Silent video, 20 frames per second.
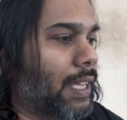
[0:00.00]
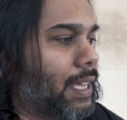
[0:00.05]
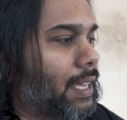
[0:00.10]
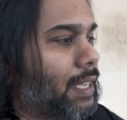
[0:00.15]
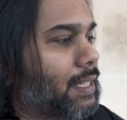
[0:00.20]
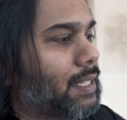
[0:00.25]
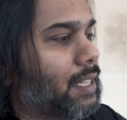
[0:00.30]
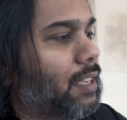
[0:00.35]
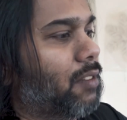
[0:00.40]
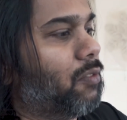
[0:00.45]

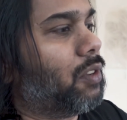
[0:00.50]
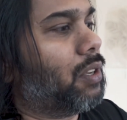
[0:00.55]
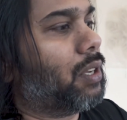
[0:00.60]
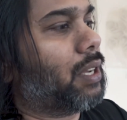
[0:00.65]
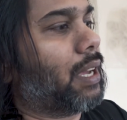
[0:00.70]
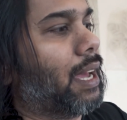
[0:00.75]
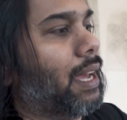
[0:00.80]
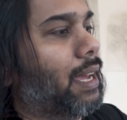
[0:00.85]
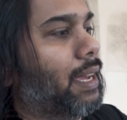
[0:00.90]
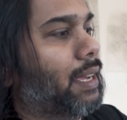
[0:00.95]
is if you
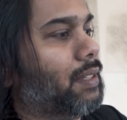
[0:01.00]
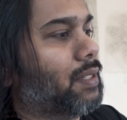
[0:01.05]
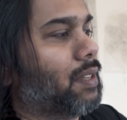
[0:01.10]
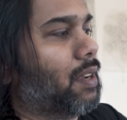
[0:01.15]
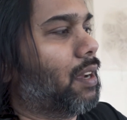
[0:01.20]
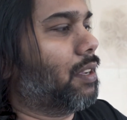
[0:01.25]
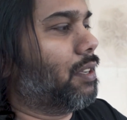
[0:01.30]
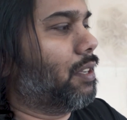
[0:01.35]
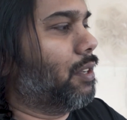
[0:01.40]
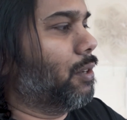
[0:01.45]
guys
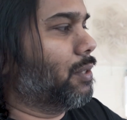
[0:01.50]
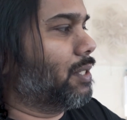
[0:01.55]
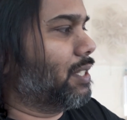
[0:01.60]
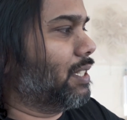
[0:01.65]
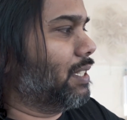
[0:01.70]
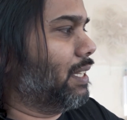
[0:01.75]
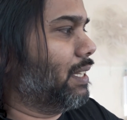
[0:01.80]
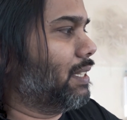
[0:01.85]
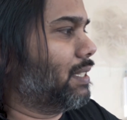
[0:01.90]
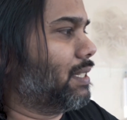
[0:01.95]
are
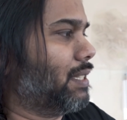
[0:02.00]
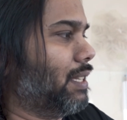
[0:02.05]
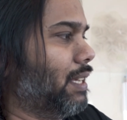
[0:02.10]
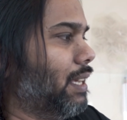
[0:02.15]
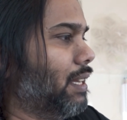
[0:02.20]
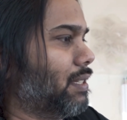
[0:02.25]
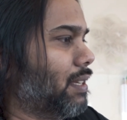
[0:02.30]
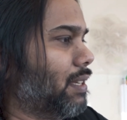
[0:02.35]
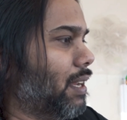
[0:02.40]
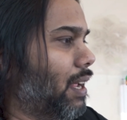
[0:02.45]
using these
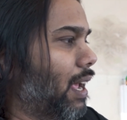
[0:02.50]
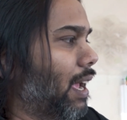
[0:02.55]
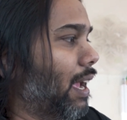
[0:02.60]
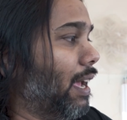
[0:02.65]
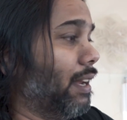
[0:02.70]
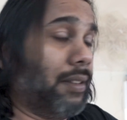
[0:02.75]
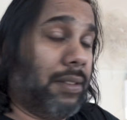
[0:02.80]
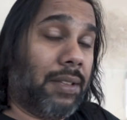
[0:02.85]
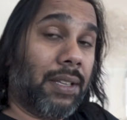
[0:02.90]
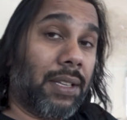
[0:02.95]
seats
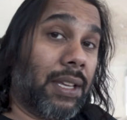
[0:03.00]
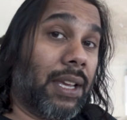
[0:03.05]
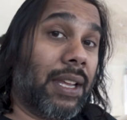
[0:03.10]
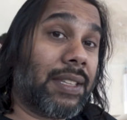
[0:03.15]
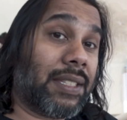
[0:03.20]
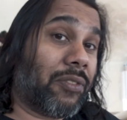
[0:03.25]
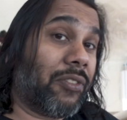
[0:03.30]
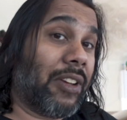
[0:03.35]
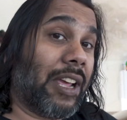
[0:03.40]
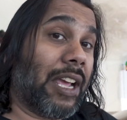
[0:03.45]
and
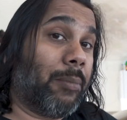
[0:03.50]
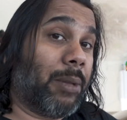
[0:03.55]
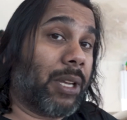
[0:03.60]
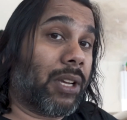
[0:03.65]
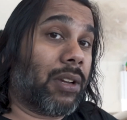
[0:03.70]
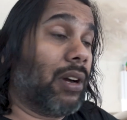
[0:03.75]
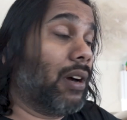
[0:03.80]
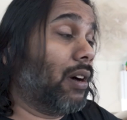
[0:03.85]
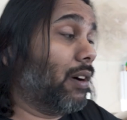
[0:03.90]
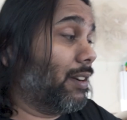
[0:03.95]
it's a family
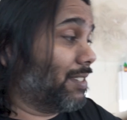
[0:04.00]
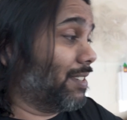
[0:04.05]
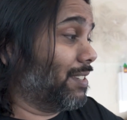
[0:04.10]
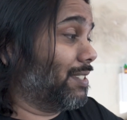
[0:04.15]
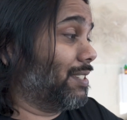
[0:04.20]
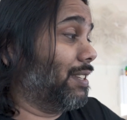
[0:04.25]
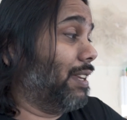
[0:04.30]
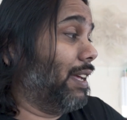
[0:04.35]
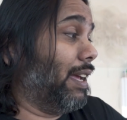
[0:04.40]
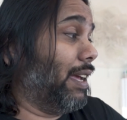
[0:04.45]
car, it's a
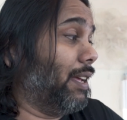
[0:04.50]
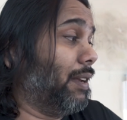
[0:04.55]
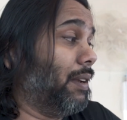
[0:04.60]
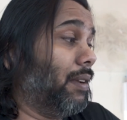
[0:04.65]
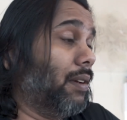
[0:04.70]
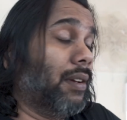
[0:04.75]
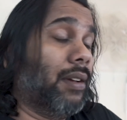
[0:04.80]
sedan,